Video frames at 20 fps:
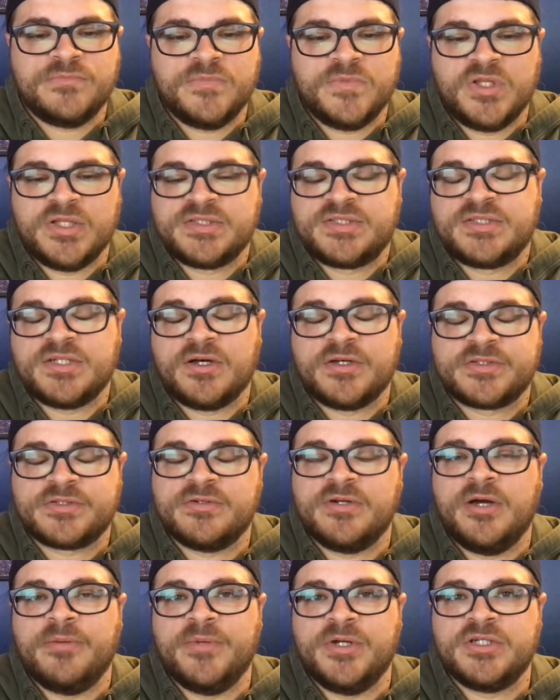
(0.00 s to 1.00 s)
Let's
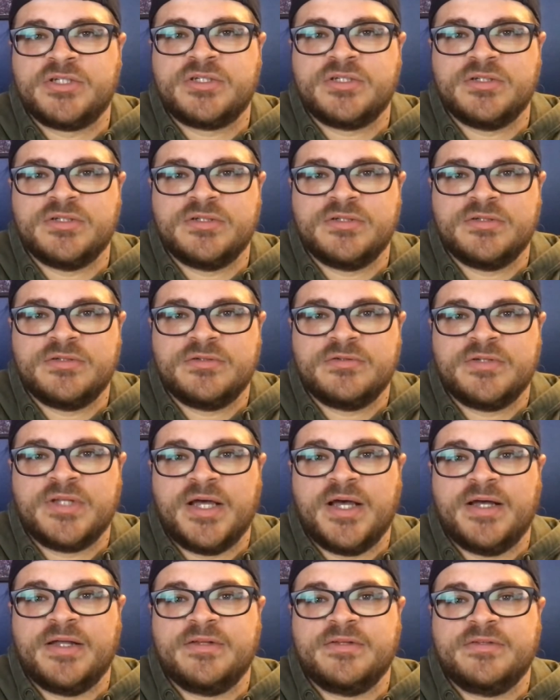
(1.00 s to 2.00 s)
also not mention
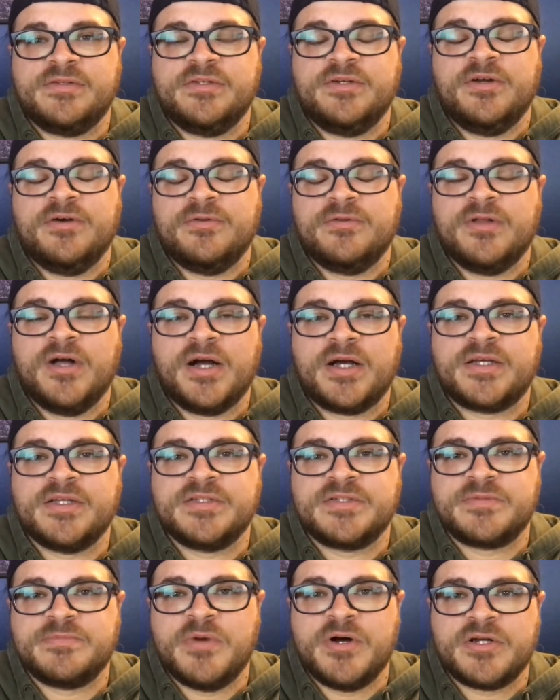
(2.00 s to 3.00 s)
that, Luck
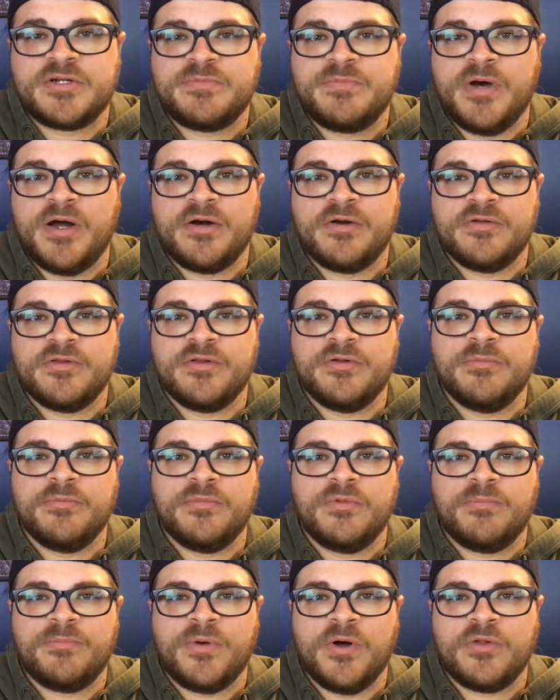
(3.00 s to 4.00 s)
is much better
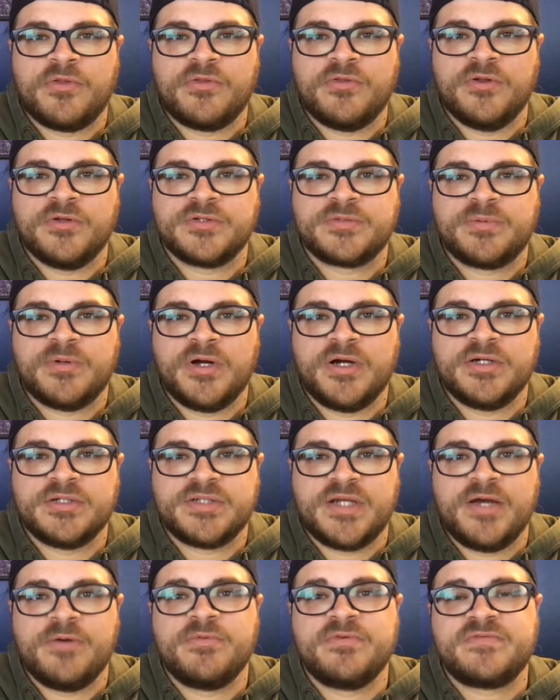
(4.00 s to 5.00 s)
than both of those players.
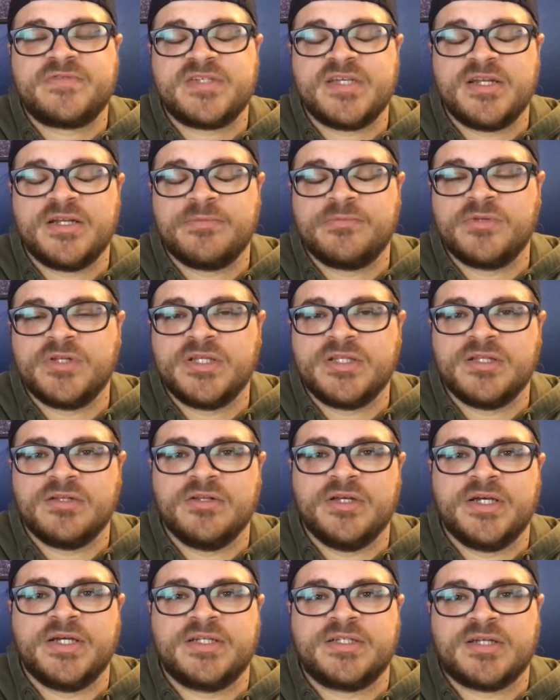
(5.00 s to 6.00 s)
And we've seen him lead the
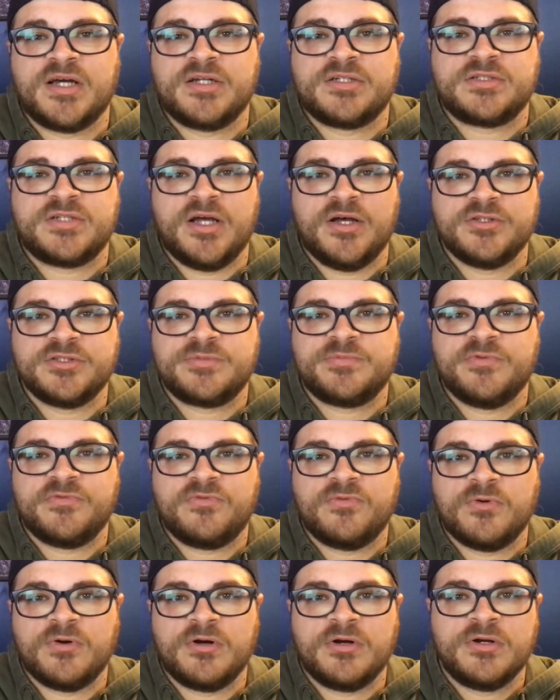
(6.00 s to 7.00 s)
league in touchdowns
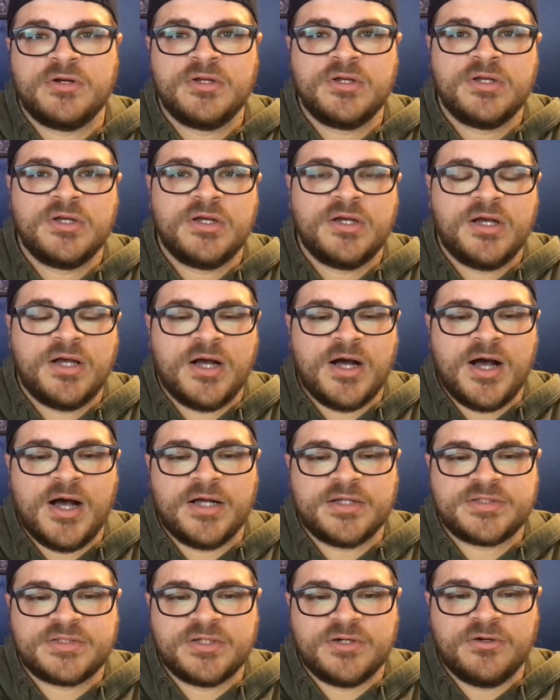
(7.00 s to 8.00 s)
before.
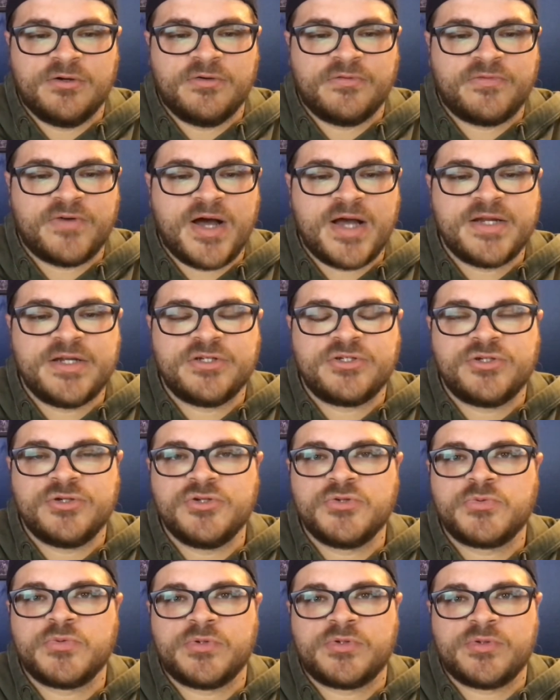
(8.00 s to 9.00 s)
So if I had to
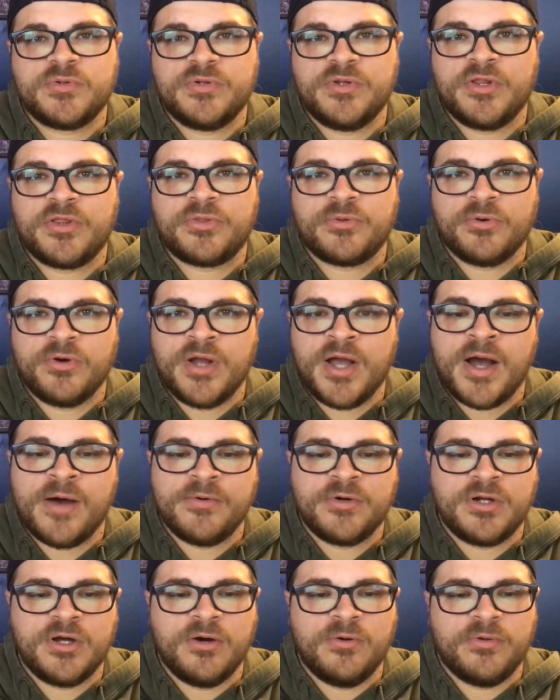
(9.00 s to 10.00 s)
choose between the three, I
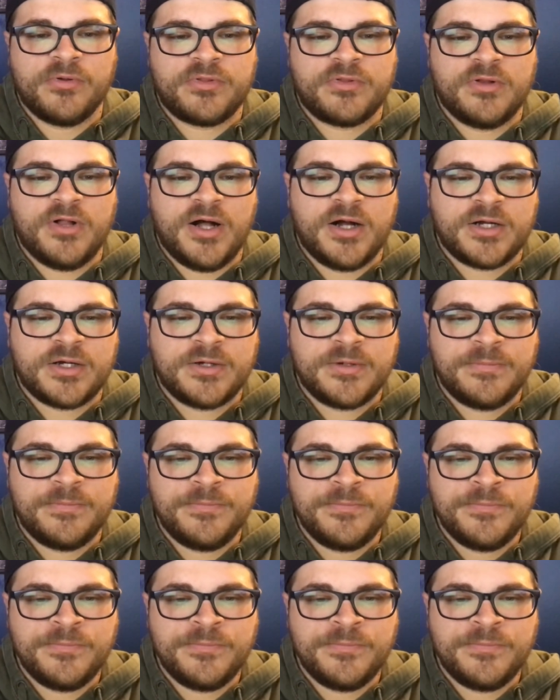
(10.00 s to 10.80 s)
would go with Luck.